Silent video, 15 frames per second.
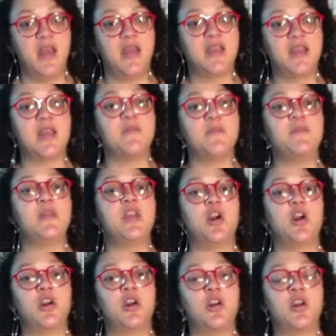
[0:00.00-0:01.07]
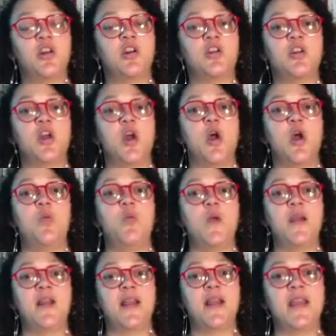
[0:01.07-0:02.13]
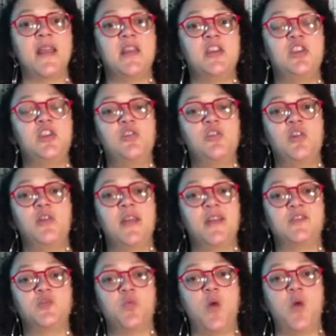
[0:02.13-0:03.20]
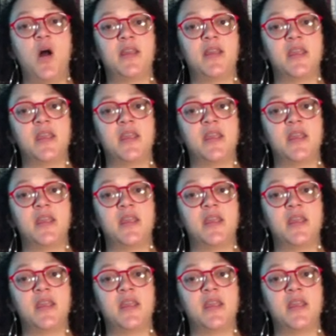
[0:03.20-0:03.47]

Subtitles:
can be heard, wherein you don't have to walk